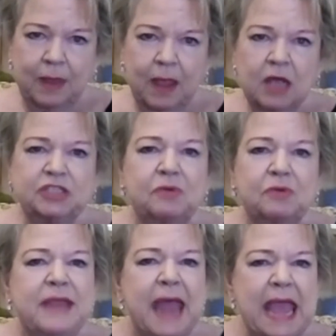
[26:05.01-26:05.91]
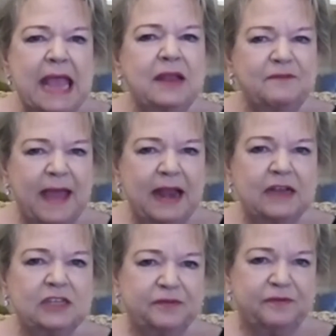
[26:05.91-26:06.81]
So take advantage
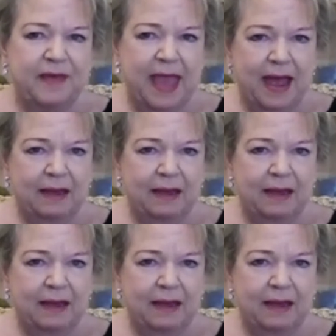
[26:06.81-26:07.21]
of that.